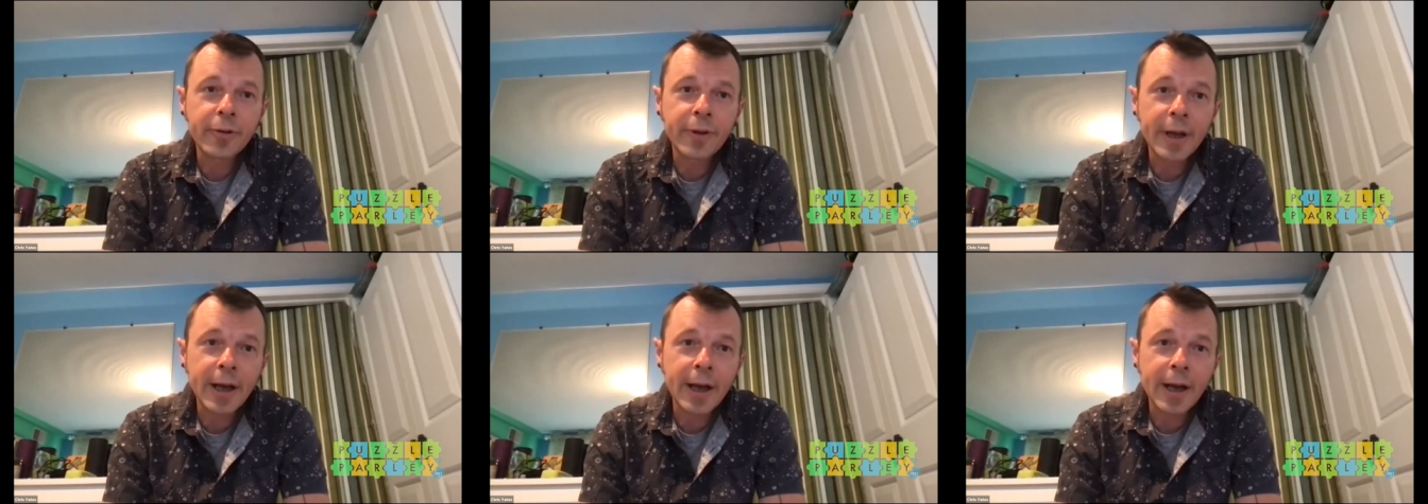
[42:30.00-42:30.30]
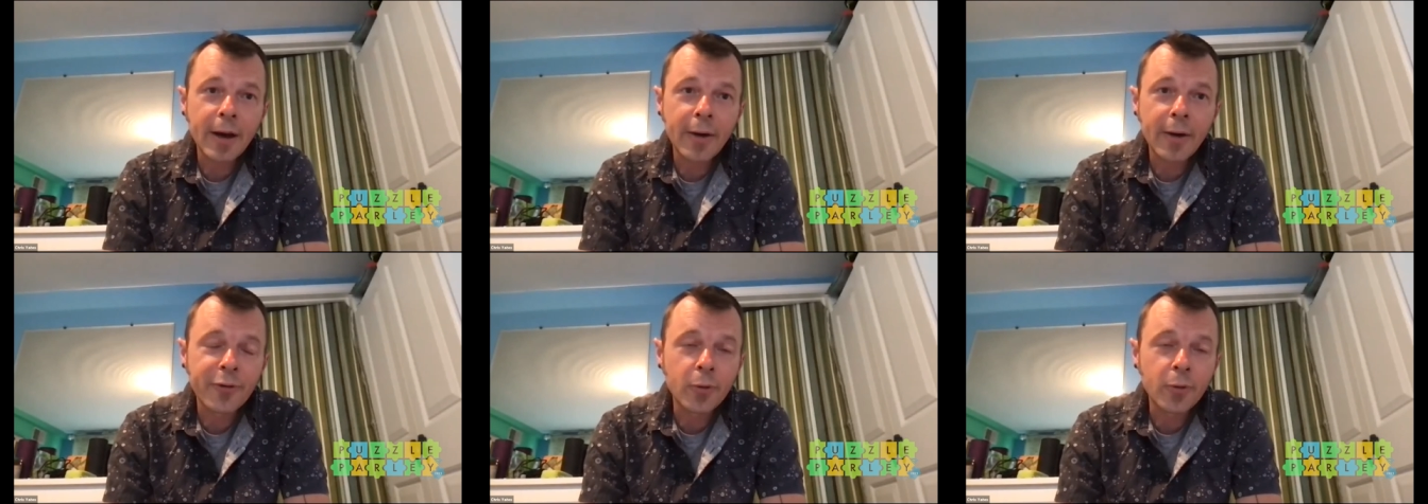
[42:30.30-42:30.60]

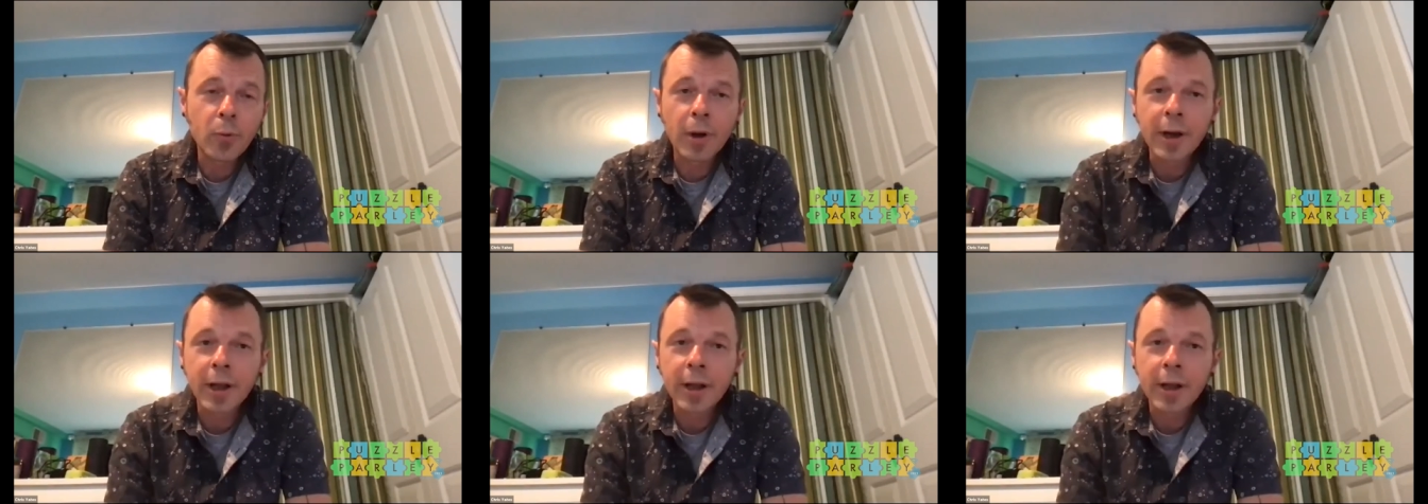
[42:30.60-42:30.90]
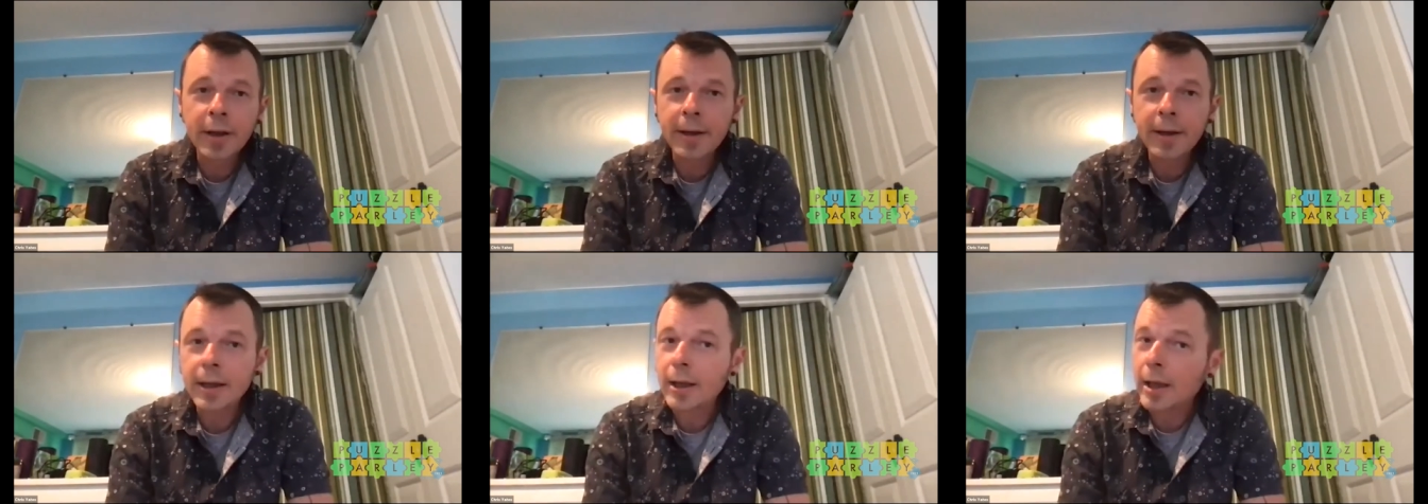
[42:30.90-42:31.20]
there. If you want
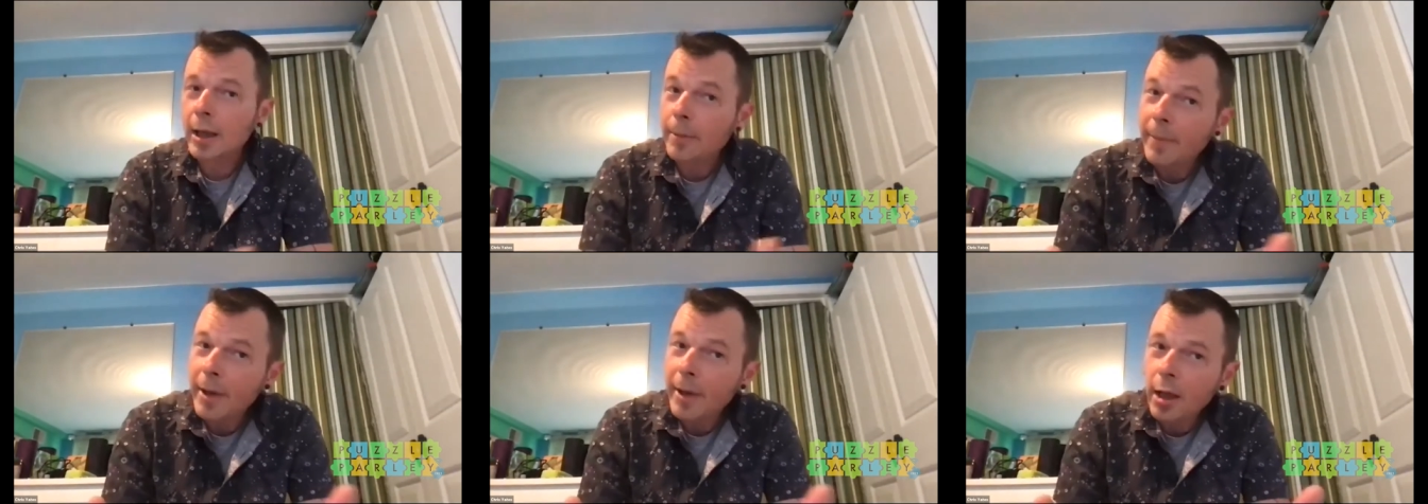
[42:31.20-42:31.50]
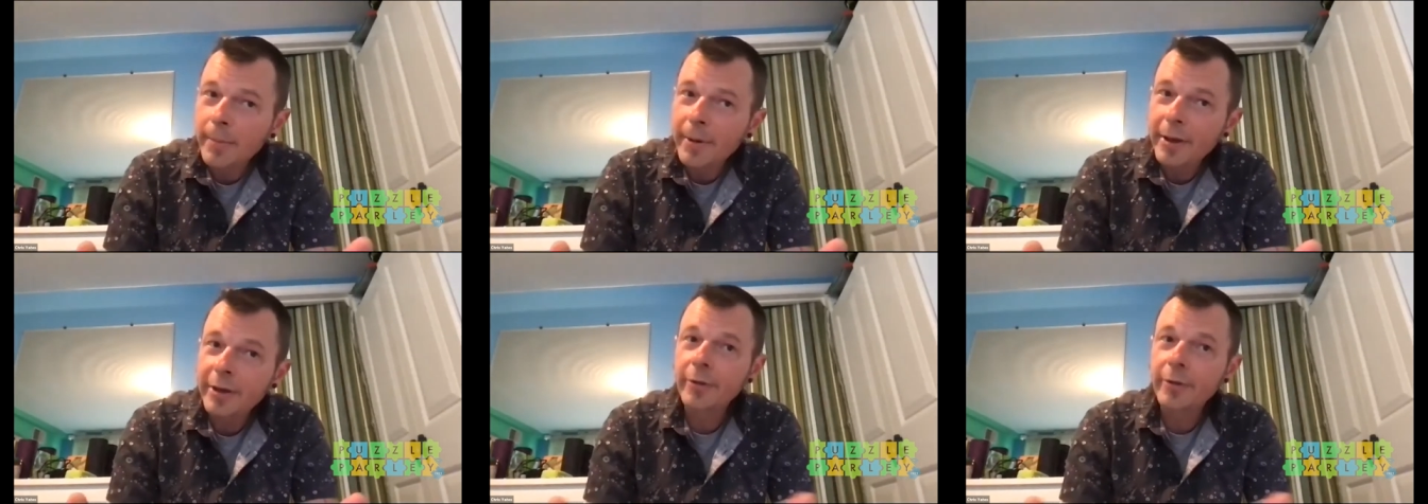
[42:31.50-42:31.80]
to
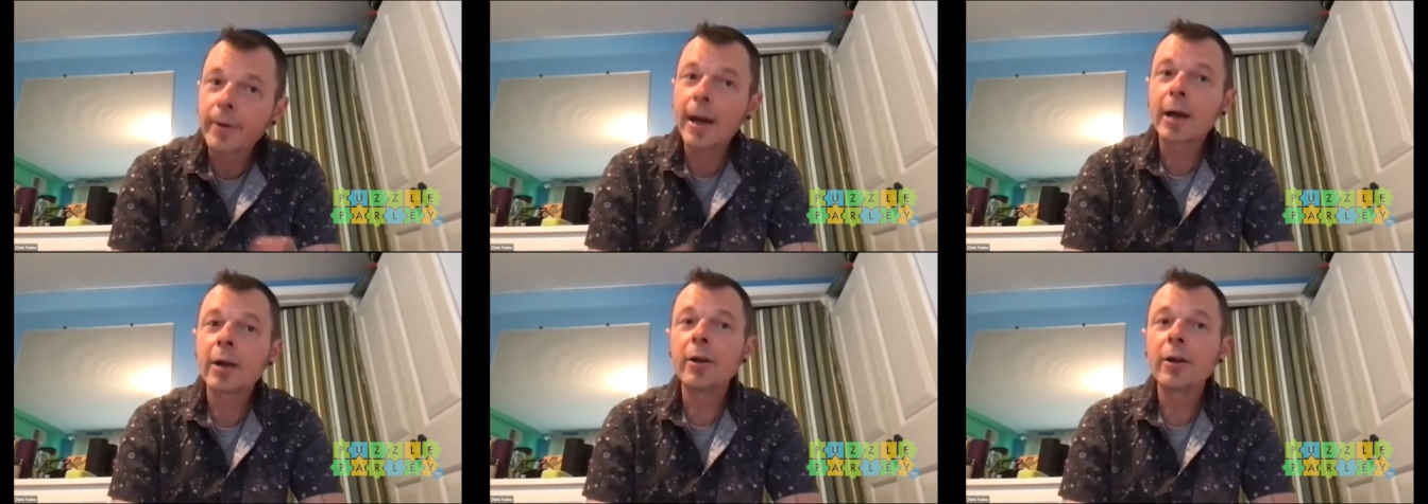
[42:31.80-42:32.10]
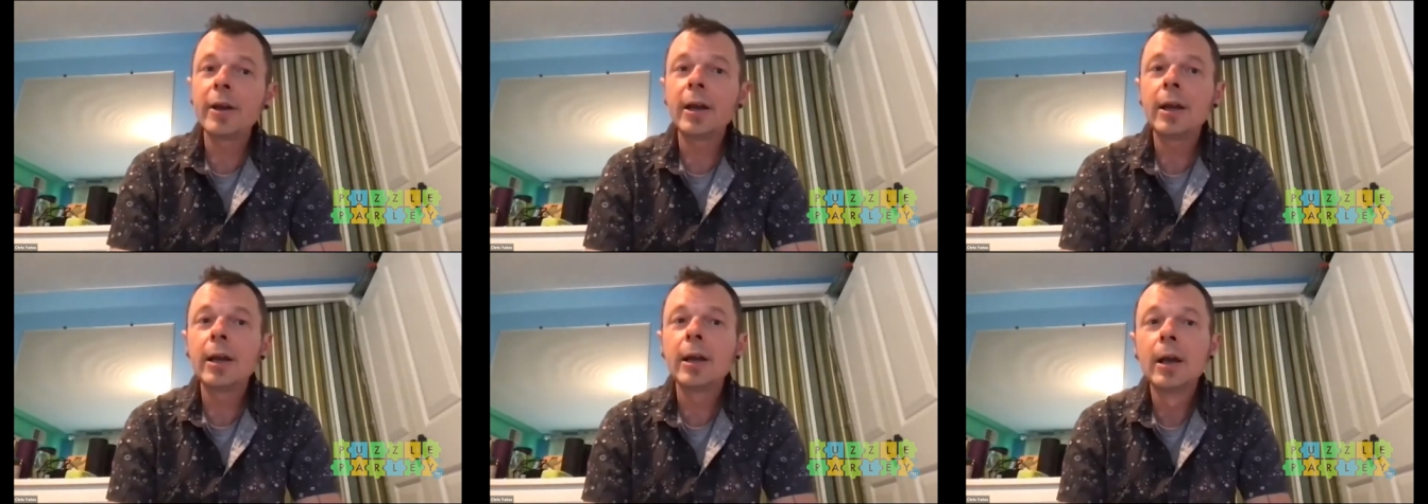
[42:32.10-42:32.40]
email me
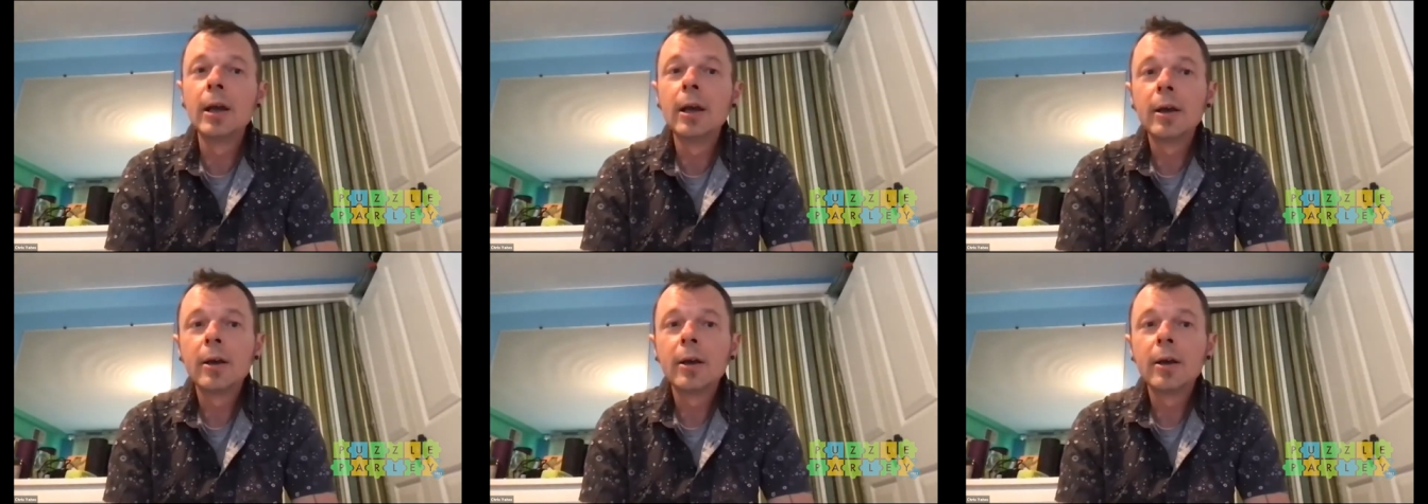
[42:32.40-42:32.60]
directly,